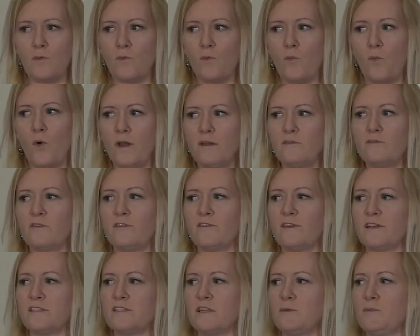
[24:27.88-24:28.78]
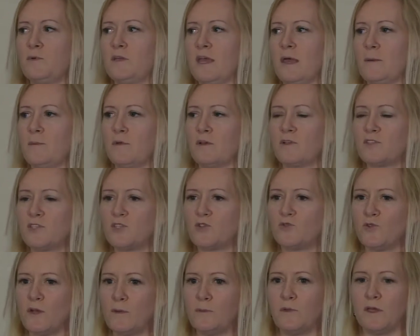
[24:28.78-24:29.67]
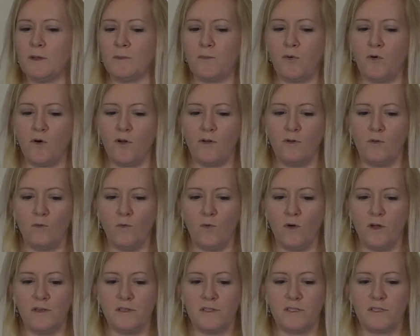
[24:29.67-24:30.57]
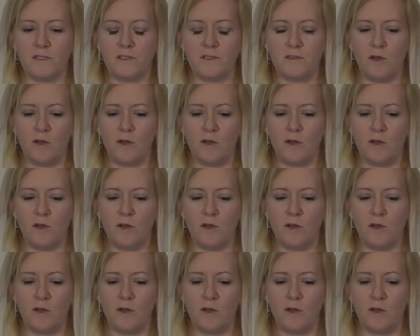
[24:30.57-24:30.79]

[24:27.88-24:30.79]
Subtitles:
one of the things that became extremely important was